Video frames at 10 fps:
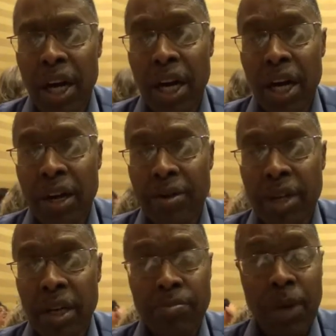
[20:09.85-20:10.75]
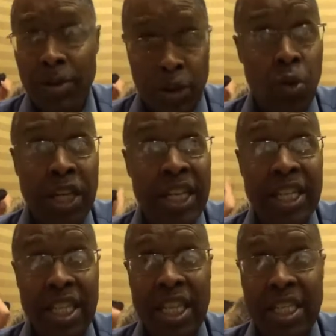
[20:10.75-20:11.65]
about
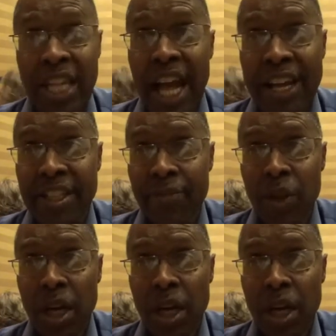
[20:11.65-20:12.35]
20 exact,